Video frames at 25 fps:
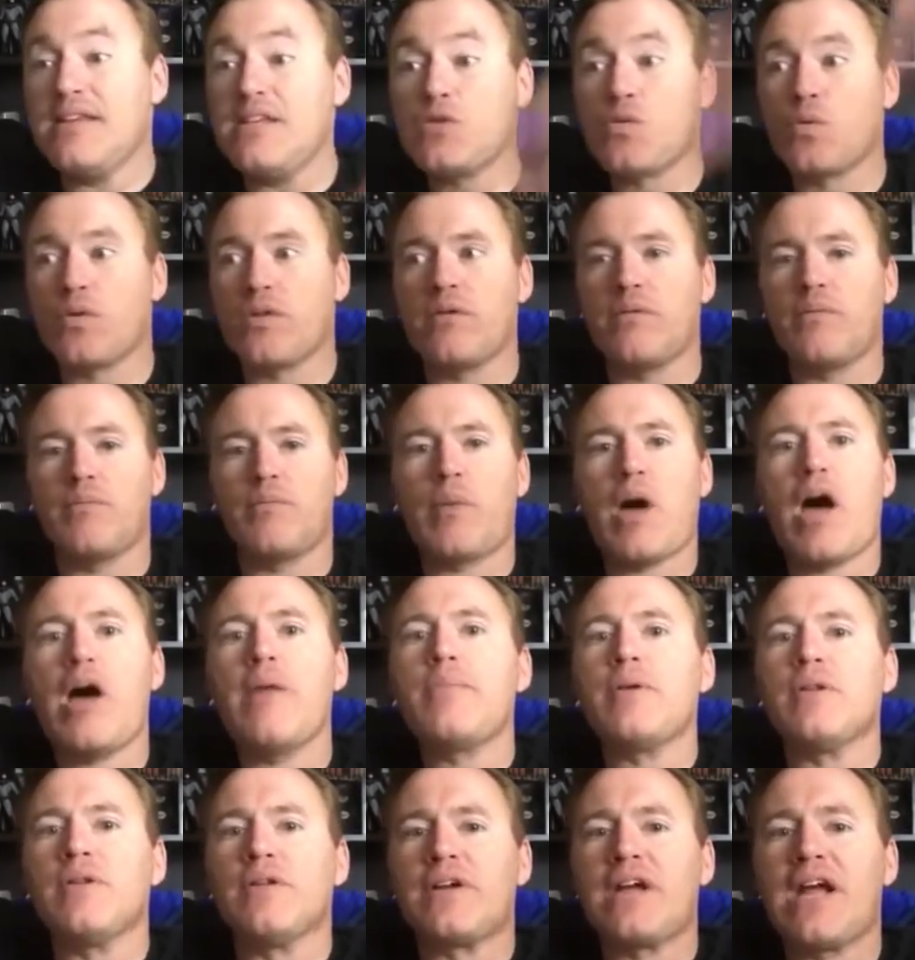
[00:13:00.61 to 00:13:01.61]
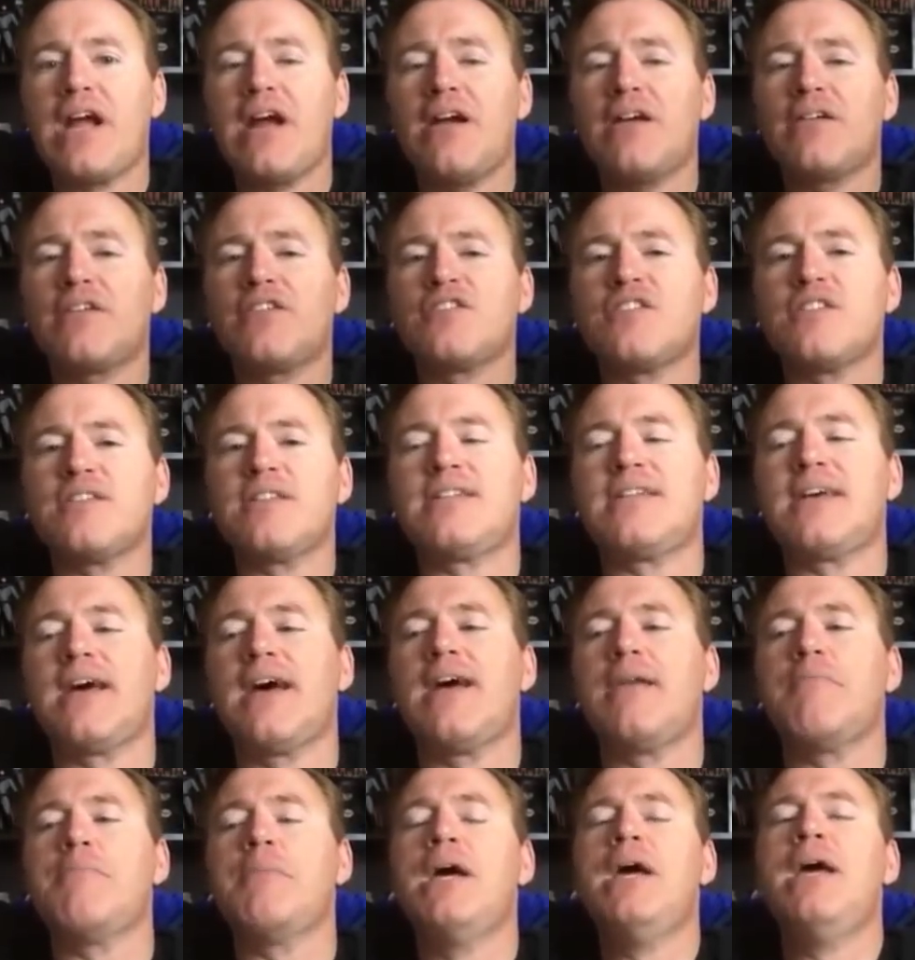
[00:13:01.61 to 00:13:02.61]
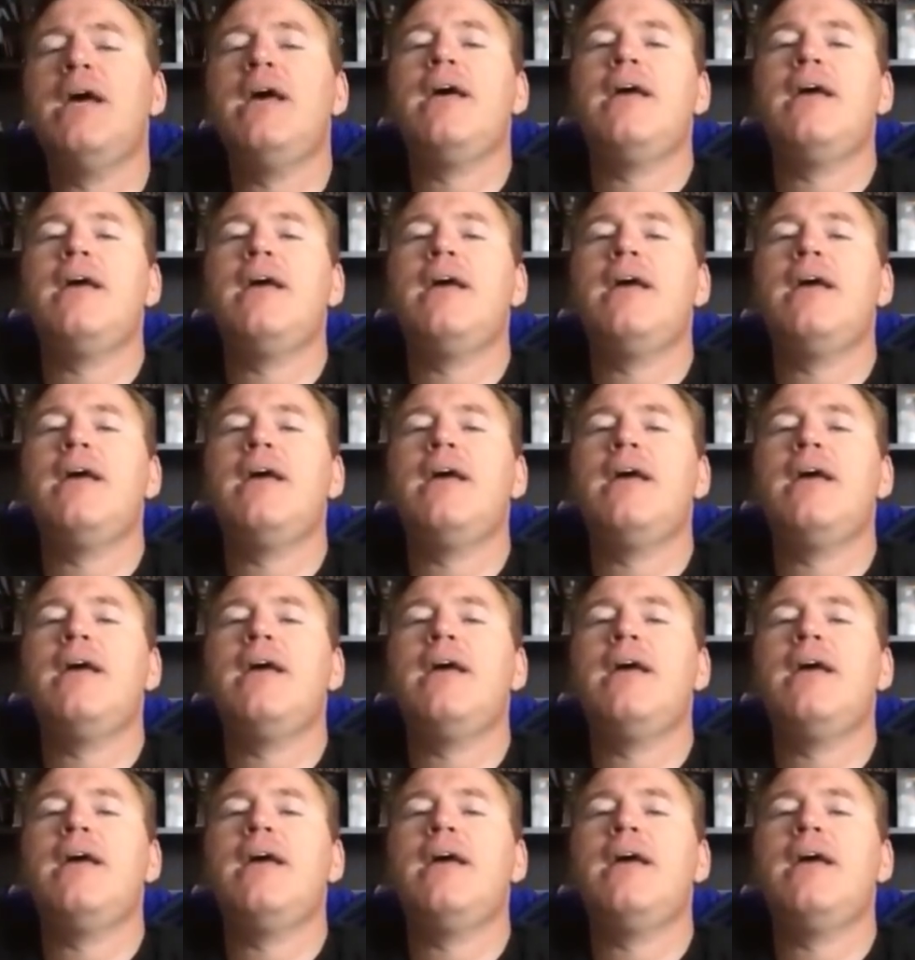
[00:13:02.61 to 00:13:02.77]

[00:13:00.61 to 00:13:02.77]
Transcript: these were the popular characters at the time.